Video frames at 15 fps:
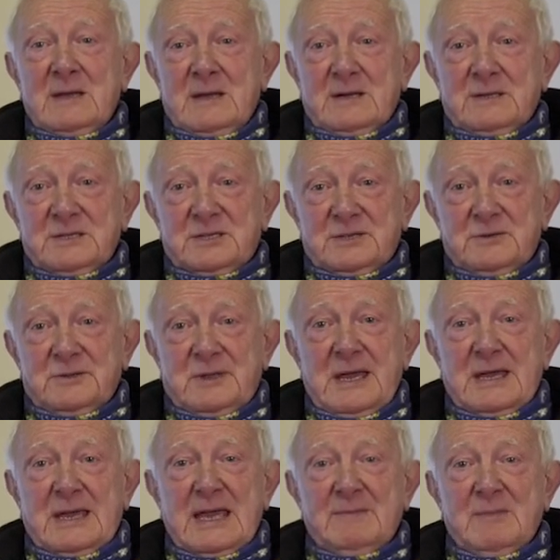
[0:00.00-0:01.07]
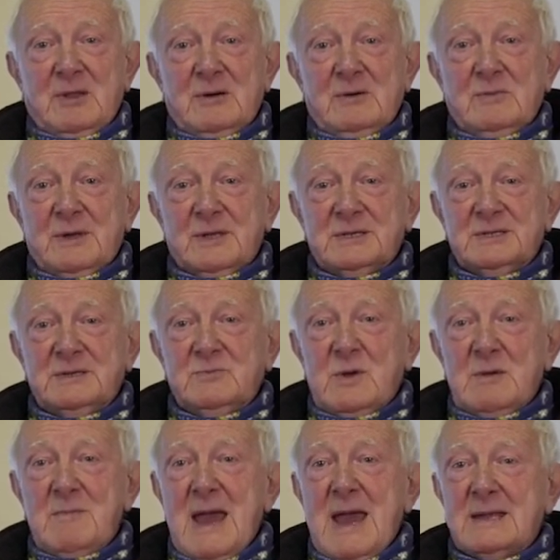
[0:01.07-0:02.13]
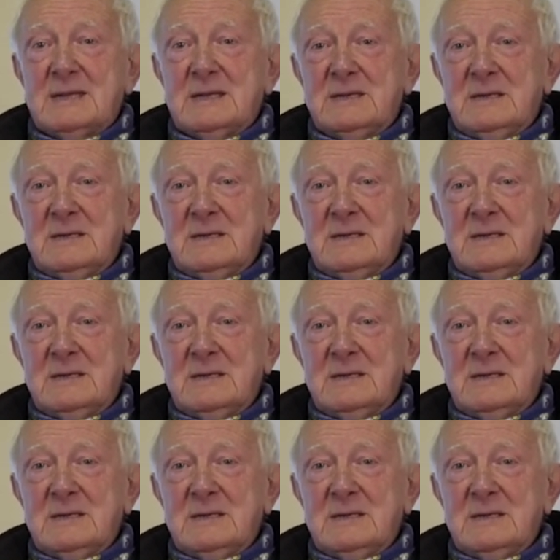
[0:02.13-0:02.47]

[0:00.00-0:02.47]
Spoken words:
And so they came along with us, and we met